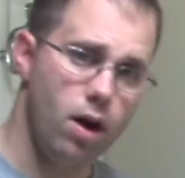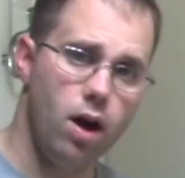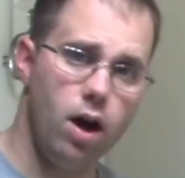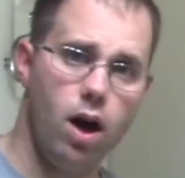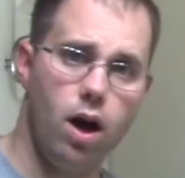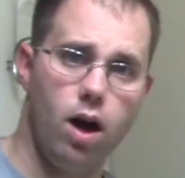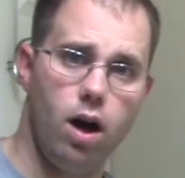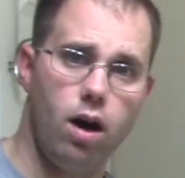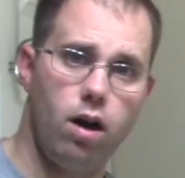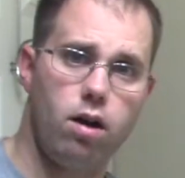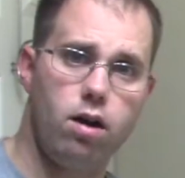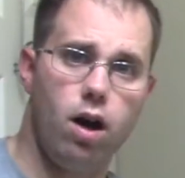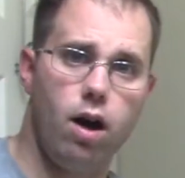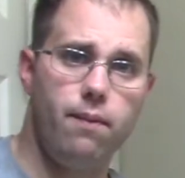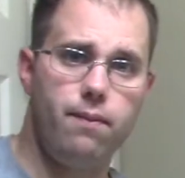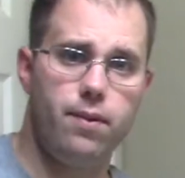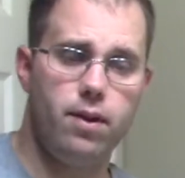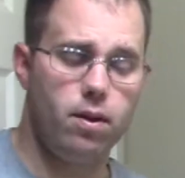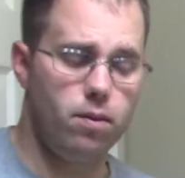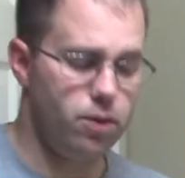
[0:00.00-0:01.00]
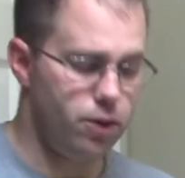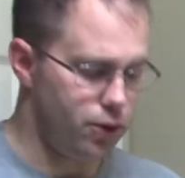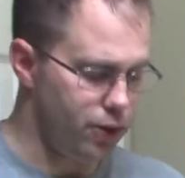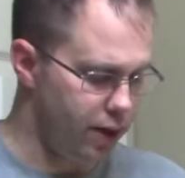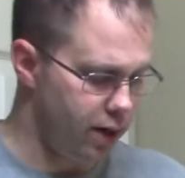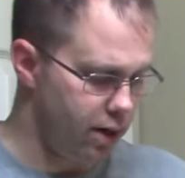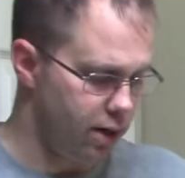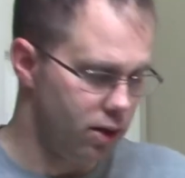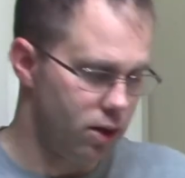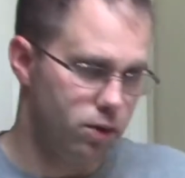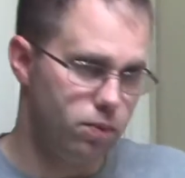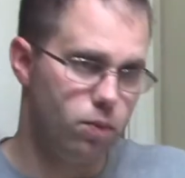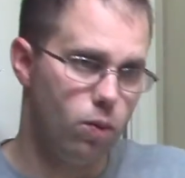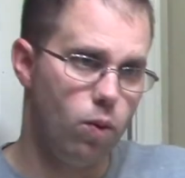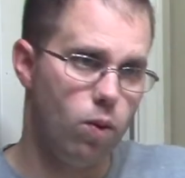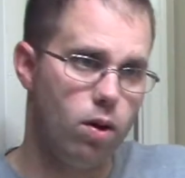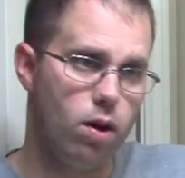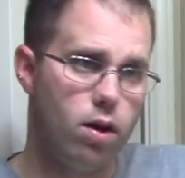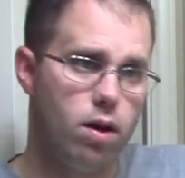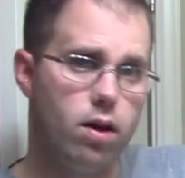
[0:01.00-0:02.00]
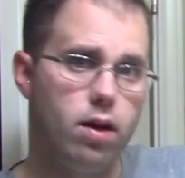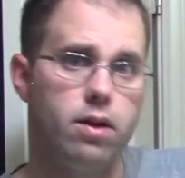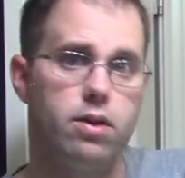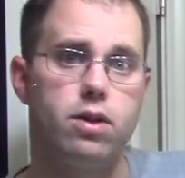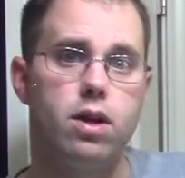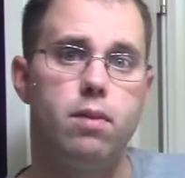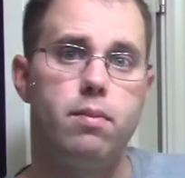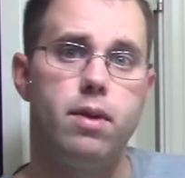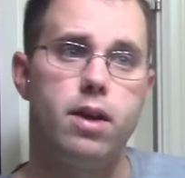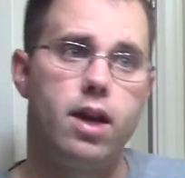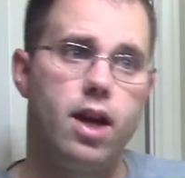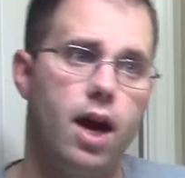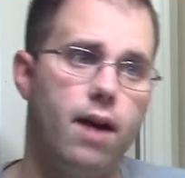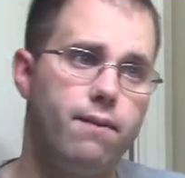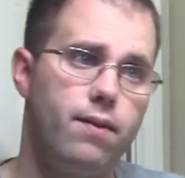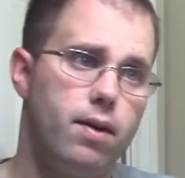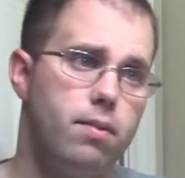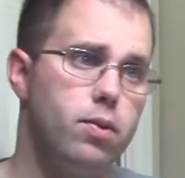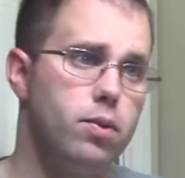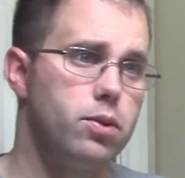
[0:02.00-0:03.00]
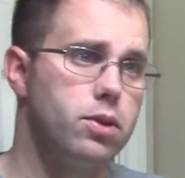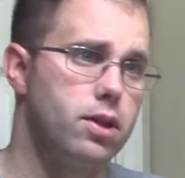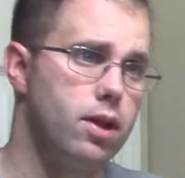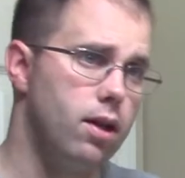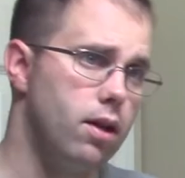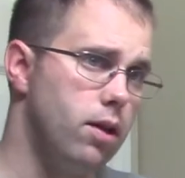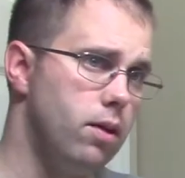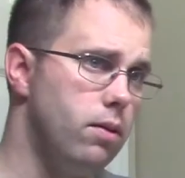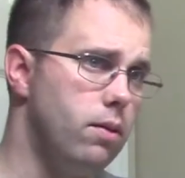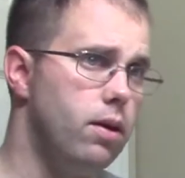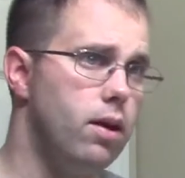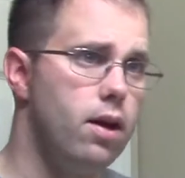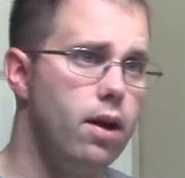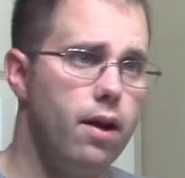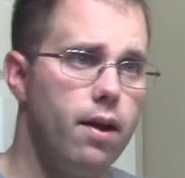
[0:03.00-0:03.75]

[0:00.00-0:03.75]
Uh, coffee that we're drinking this morning is going to be Cafe Bustelo.